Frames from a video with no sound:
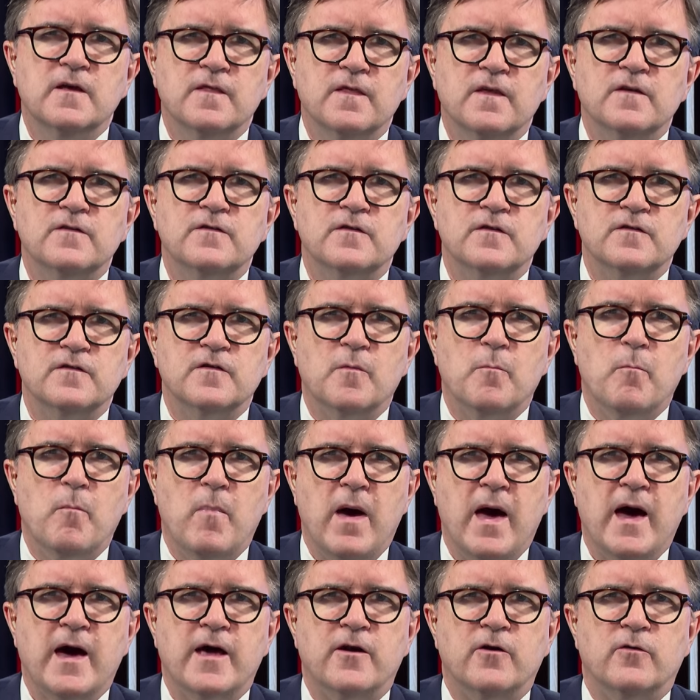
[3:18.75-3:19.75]
this is a
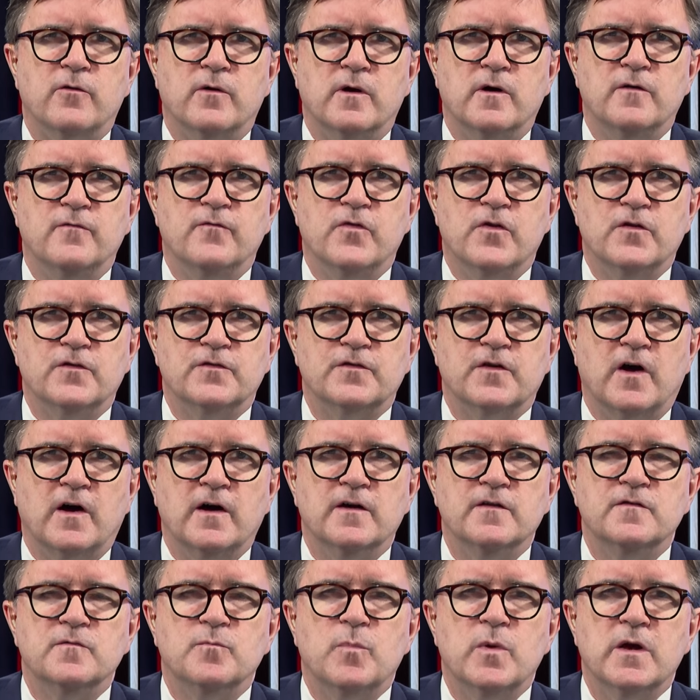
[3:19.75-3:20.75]
matter of the
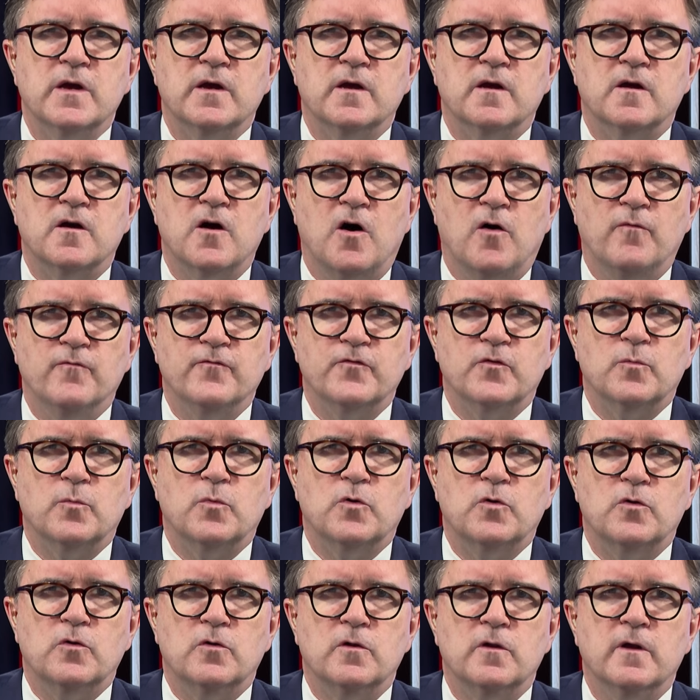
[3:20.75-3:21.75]
sides being
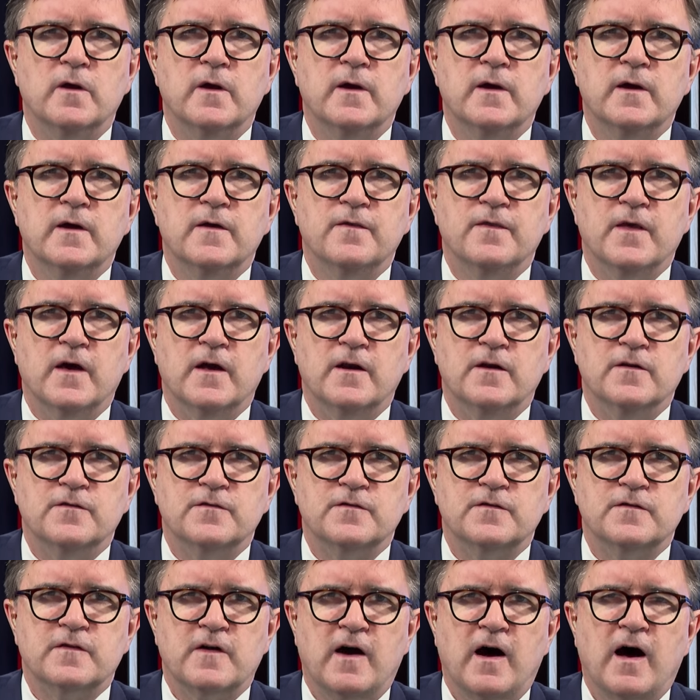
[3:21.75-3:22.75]
comfortable that
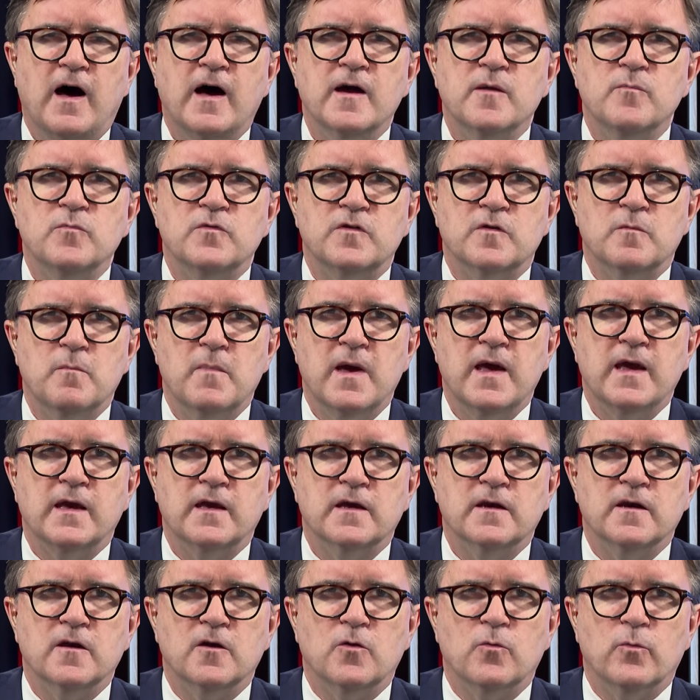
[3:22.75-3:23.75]
it's time to make
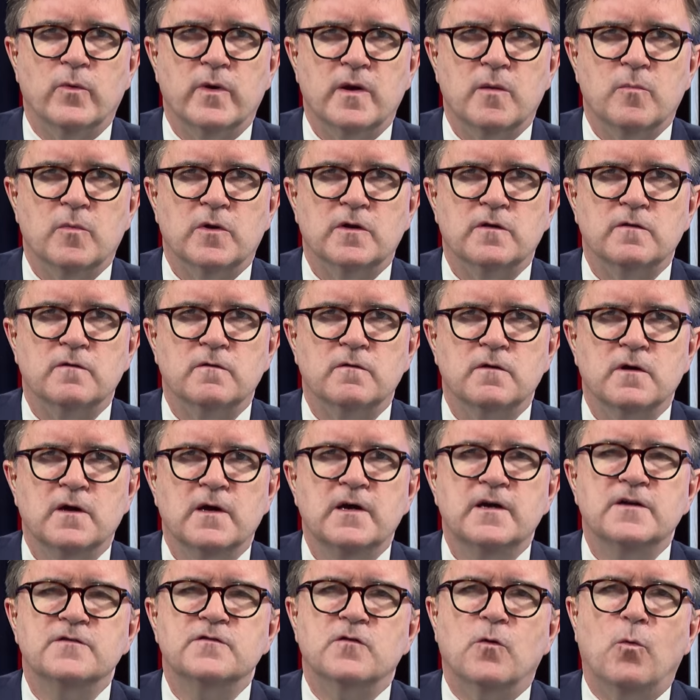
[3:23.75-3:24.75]
an agreement.
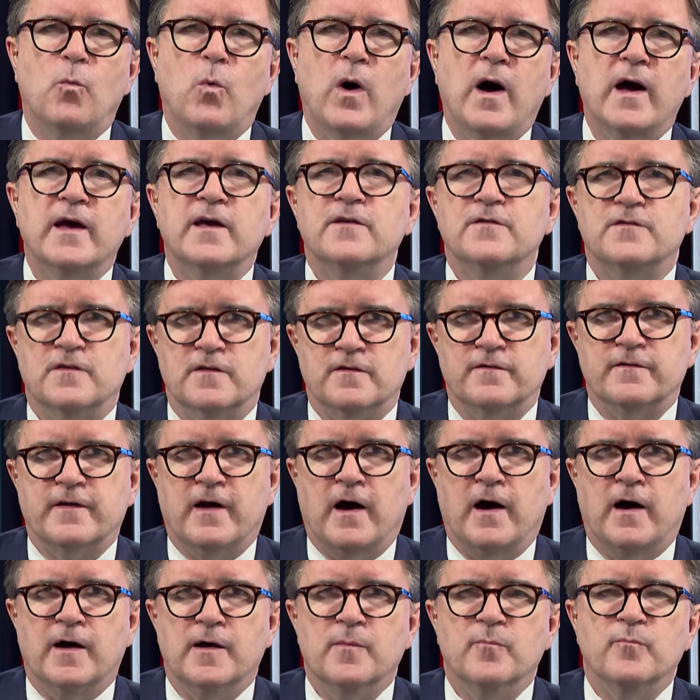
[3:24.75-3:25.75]
So why is it
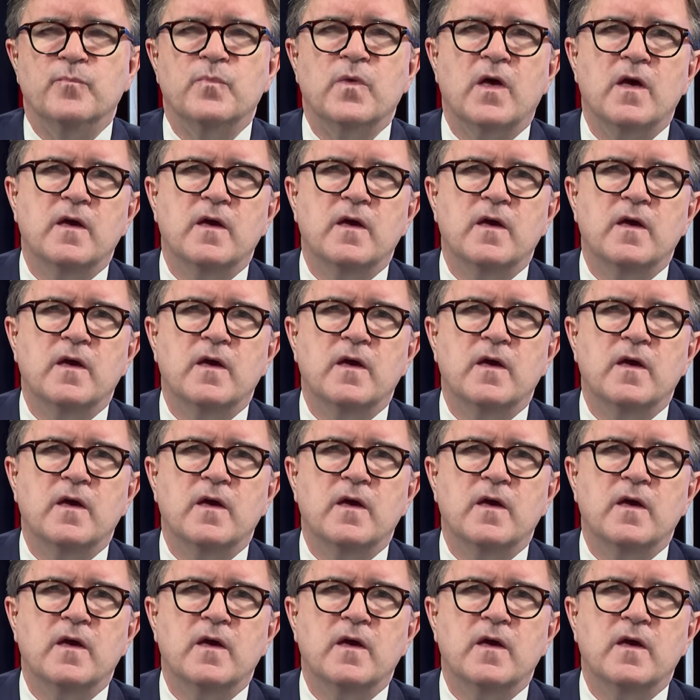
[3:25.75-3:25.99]
time?